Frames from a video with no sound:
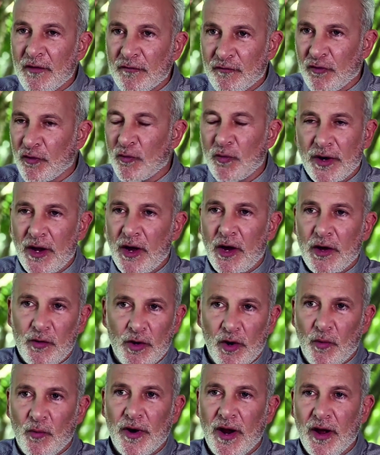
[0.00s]
for
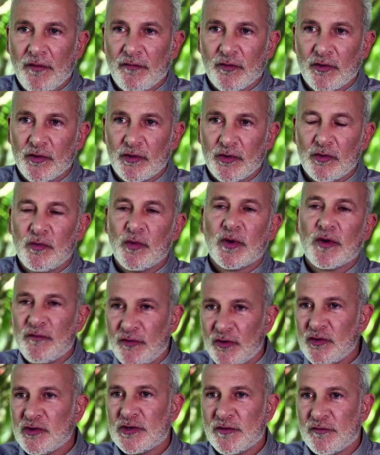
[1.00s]
whatever you would have
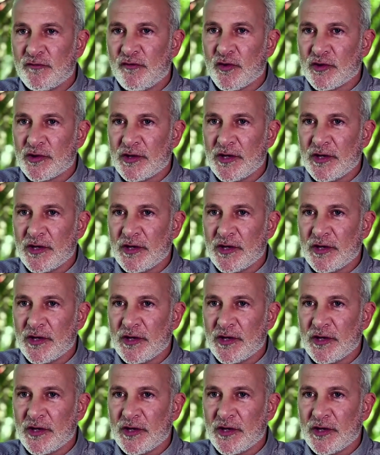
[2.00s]
used it for